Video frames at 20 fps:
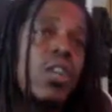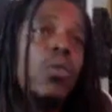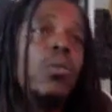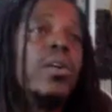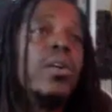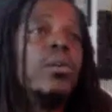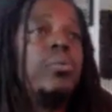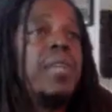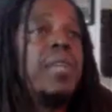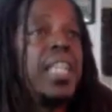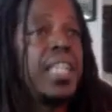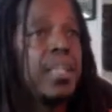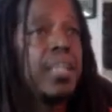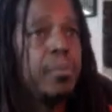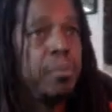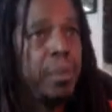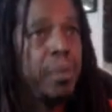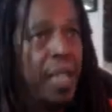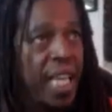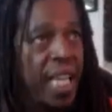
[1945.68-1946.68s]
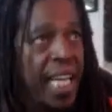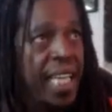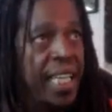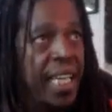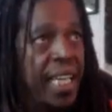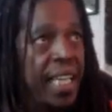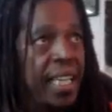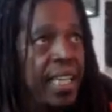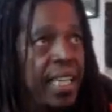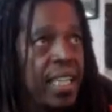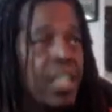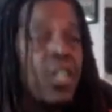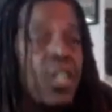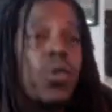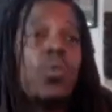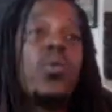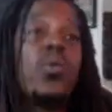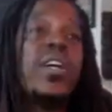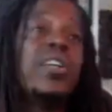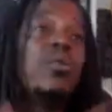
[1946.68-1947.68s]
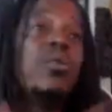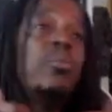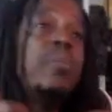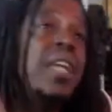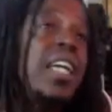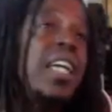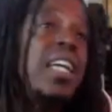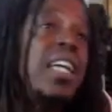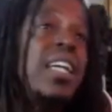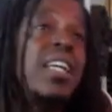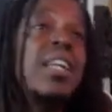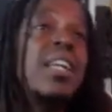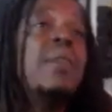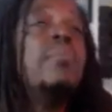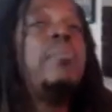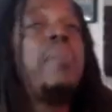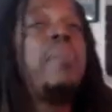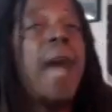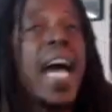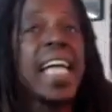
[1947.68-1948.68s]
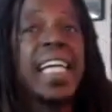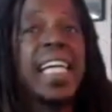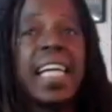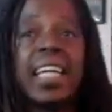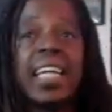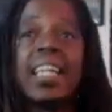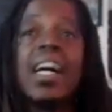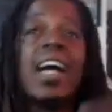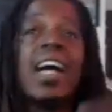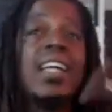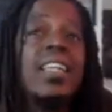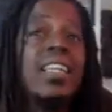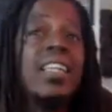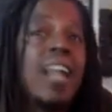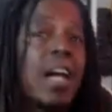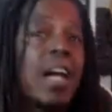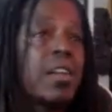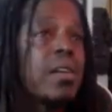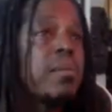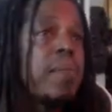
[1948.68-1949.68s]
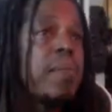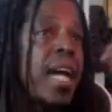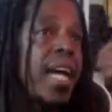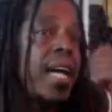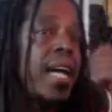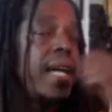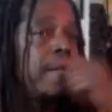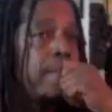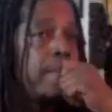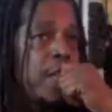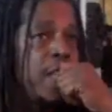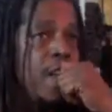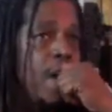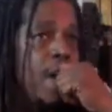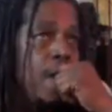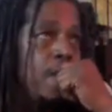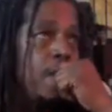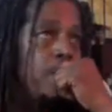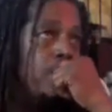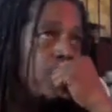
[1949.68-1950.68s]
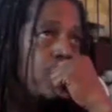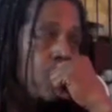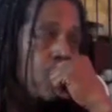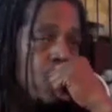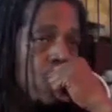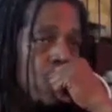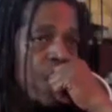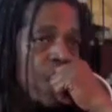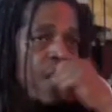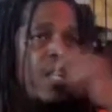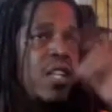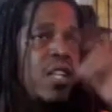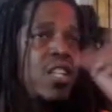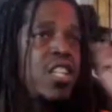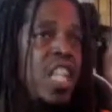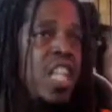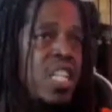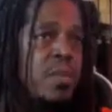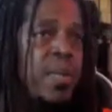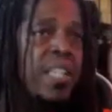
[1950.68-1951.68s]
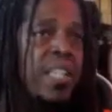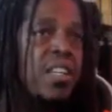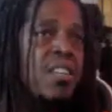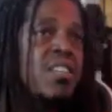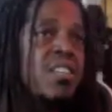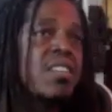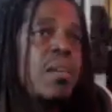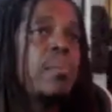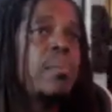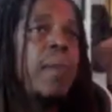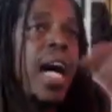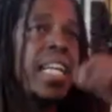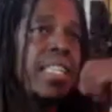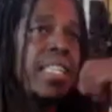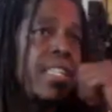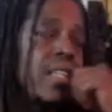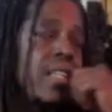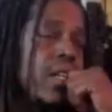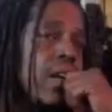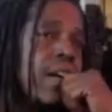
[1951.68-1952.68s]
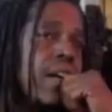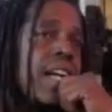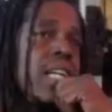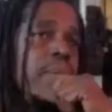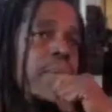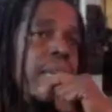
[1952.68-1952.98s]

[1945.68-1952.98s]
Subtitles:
be complaining, will be begging another man. You know, just because somebody is your enemy